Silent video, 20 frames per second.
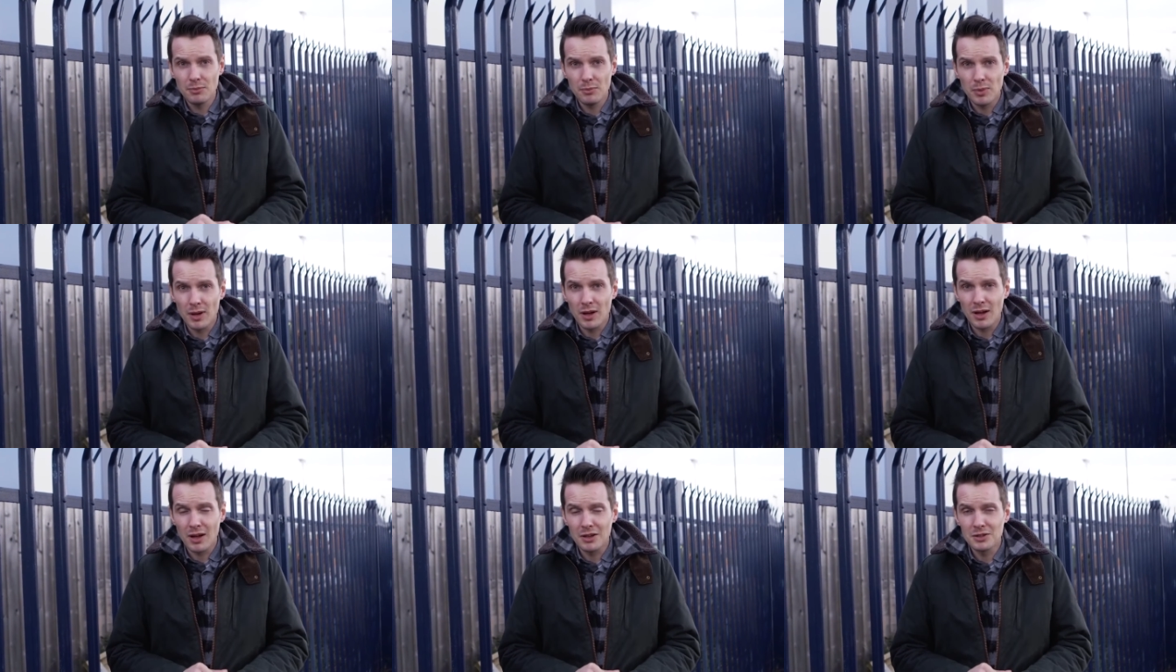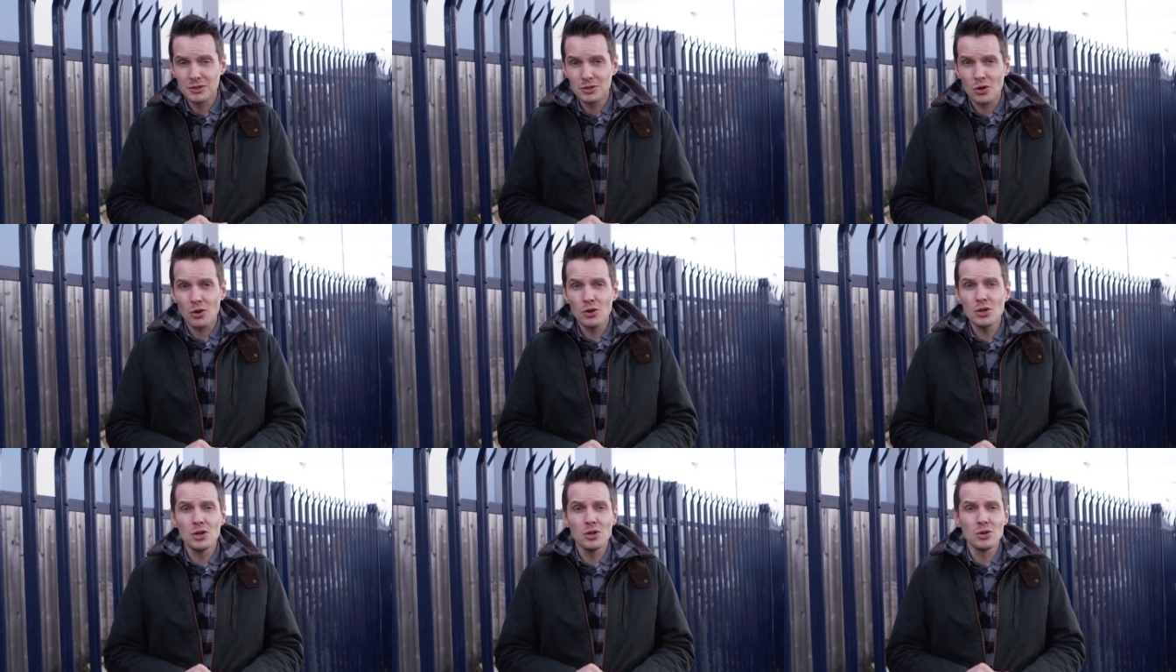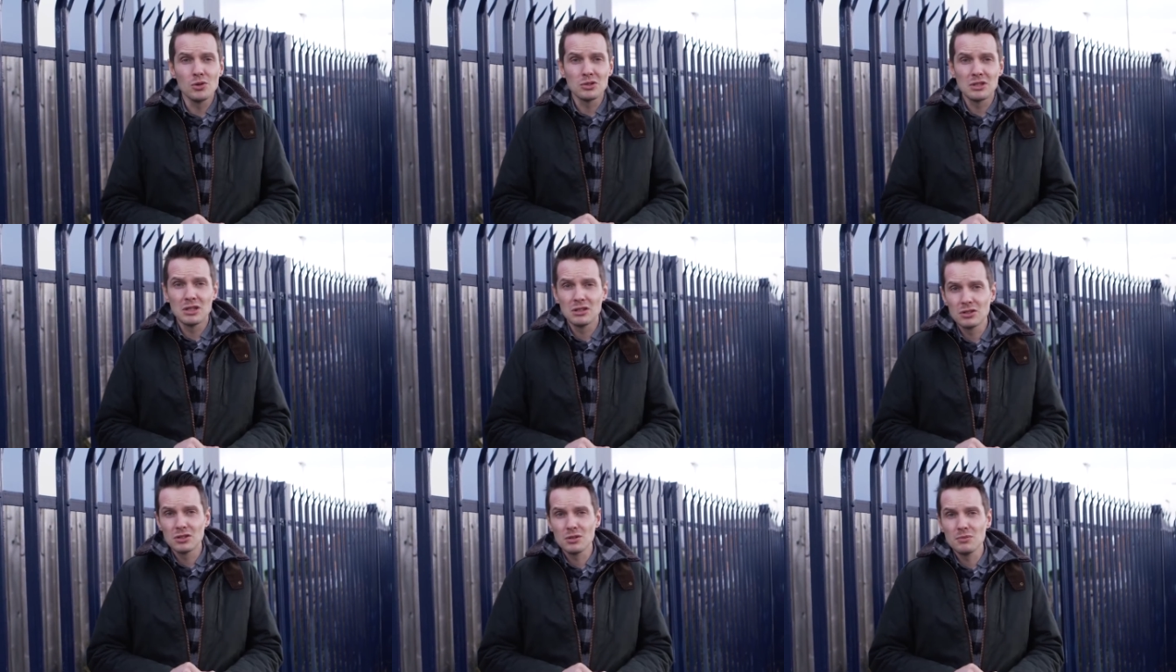parts or used
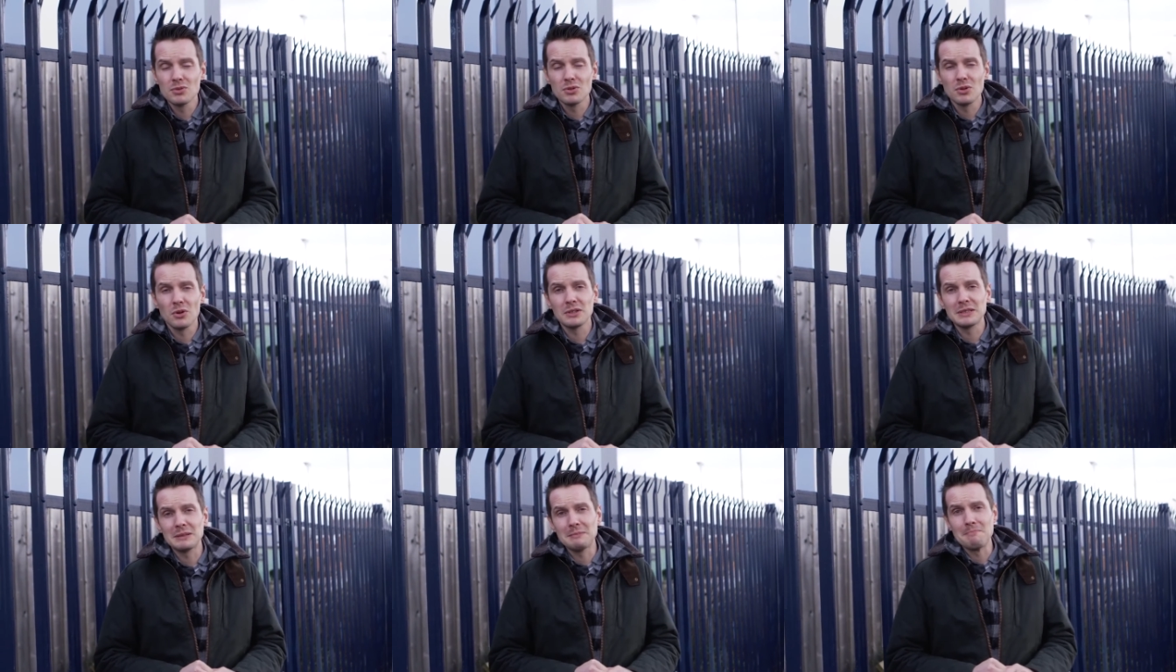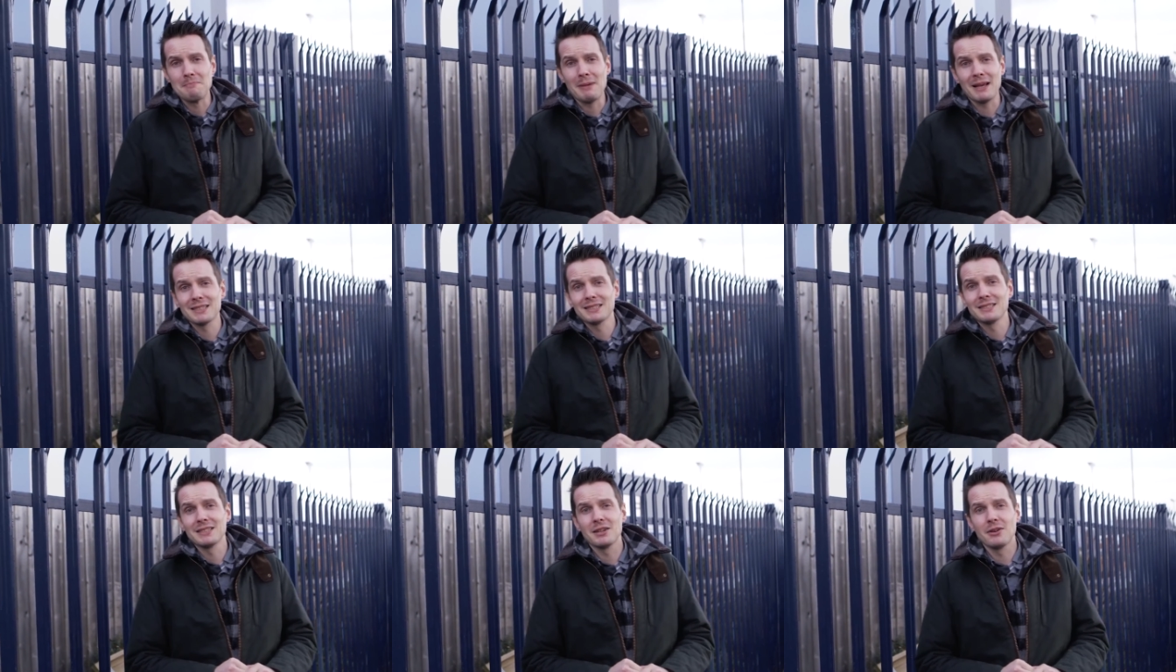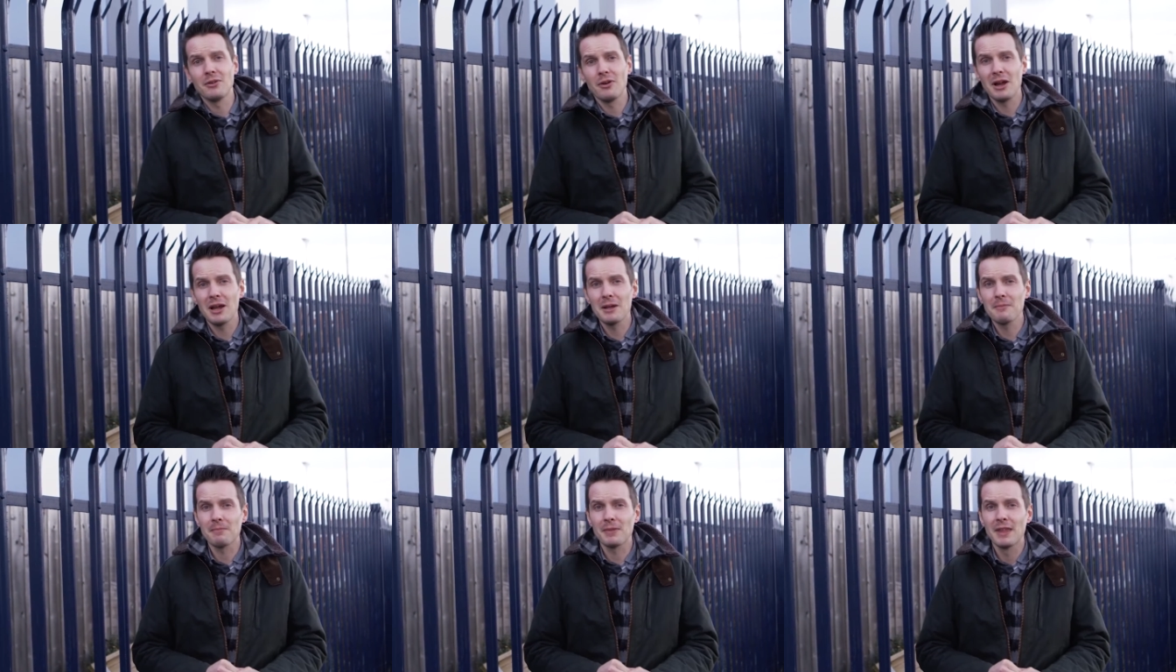in some sort of master
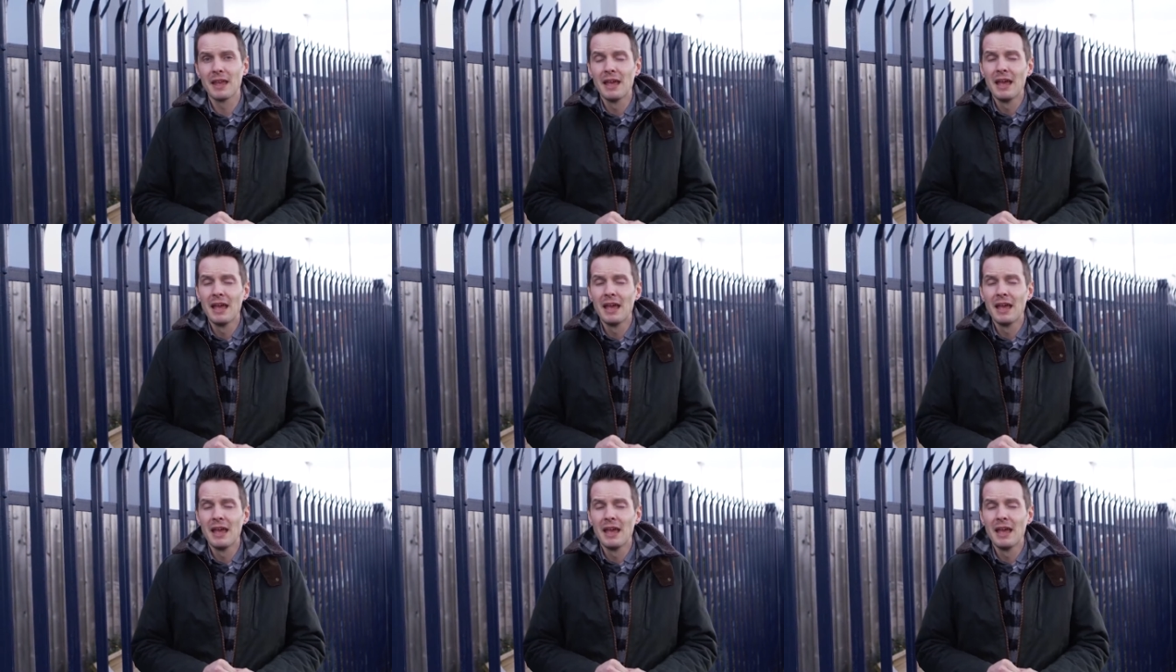crime.